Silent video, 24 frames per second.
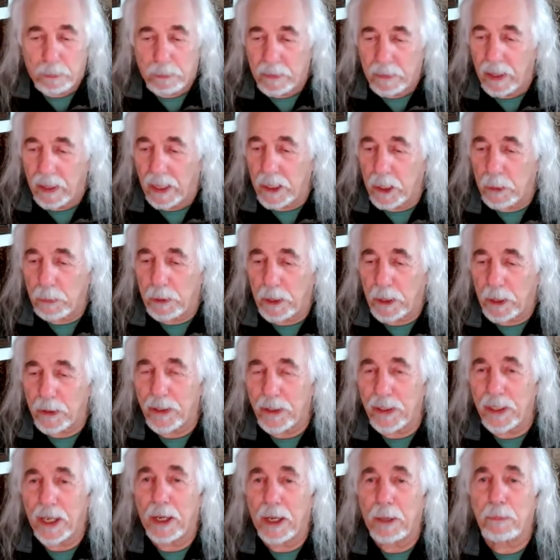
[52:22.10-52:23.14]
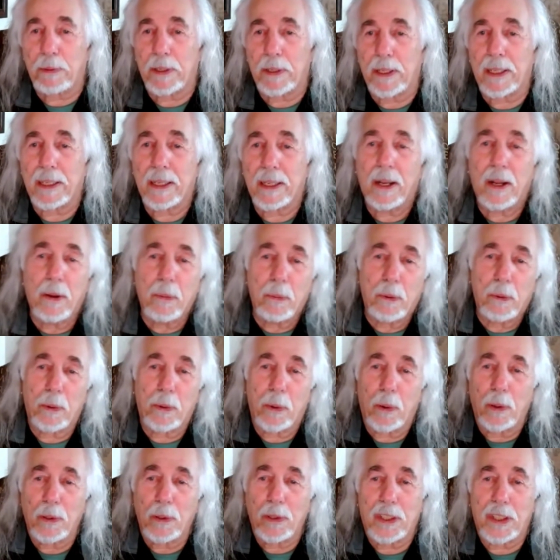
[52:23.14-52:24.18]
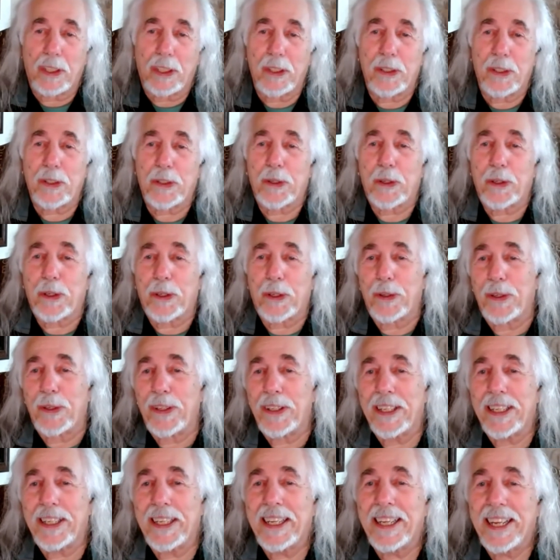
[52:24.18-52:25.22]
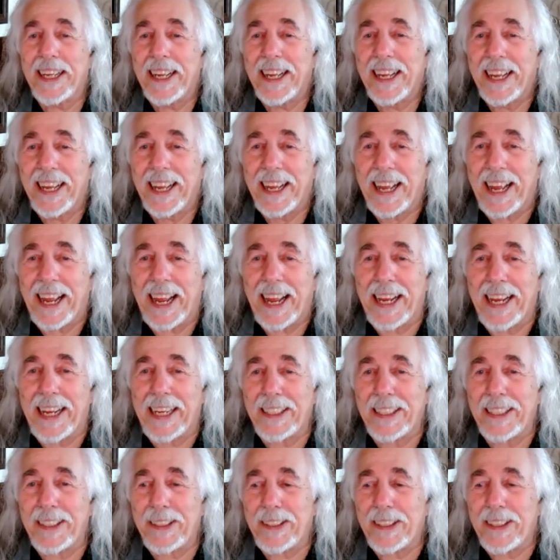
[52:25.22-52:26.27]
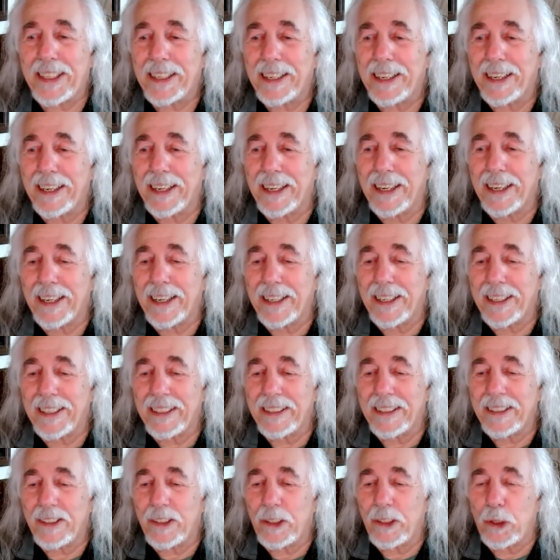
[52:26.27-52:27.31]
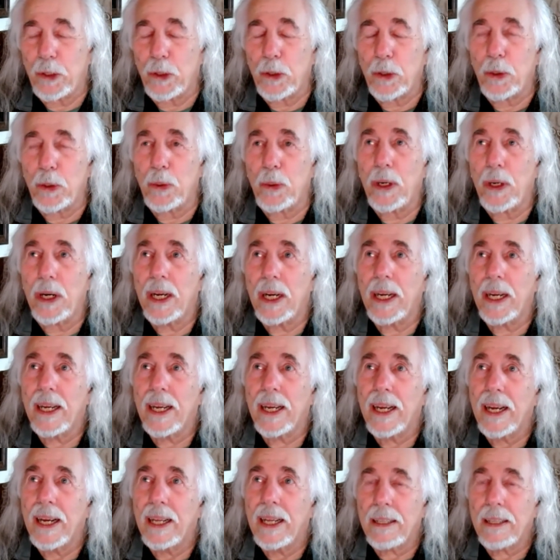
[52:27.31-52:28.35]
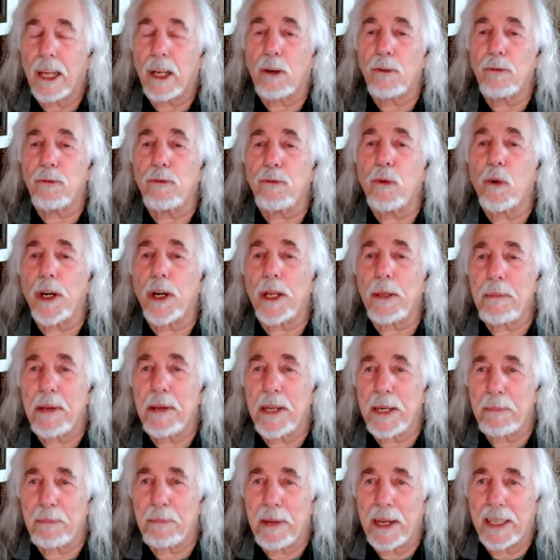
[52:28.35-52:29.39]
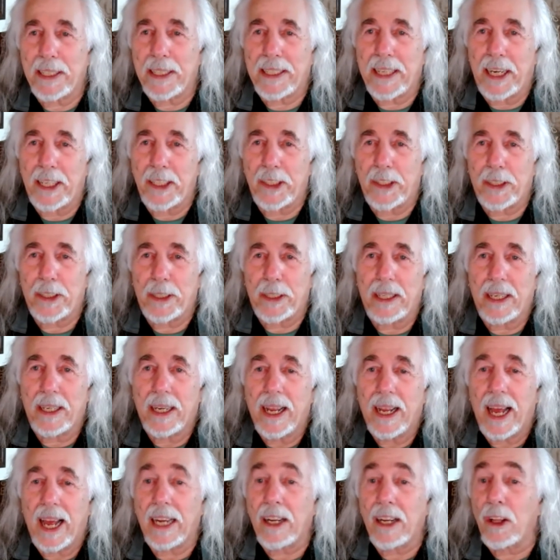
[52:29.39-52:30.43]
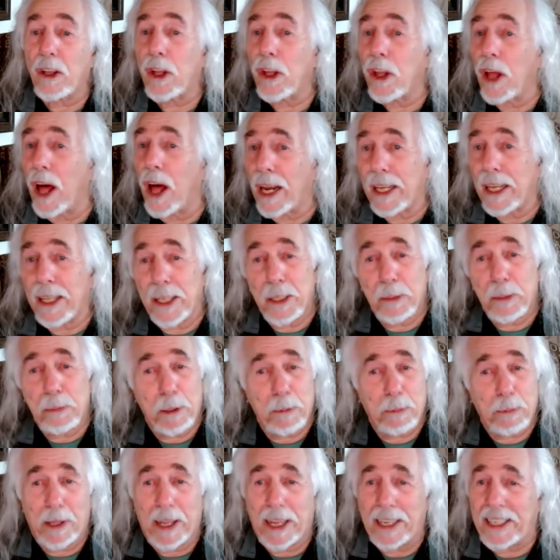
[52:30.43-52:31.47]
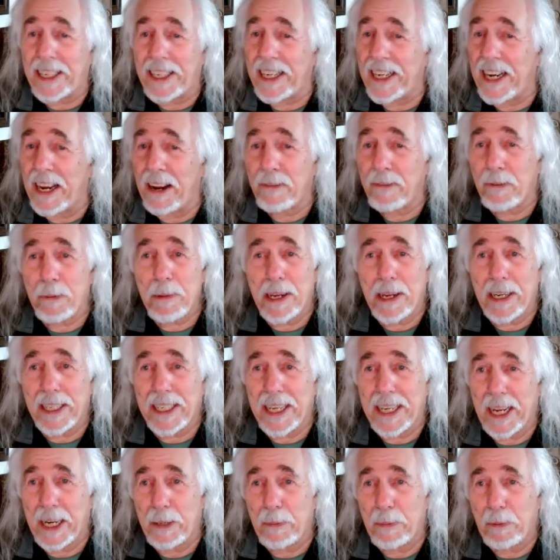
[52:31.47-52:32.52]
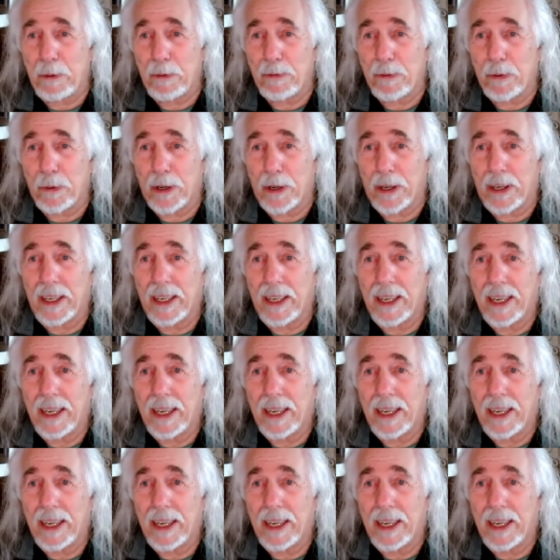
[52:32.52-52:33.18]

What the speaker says: nice speakers set up, and then we would all sit in a circle and do like a 40-minute meditation. And a lot of these people had never meditated before.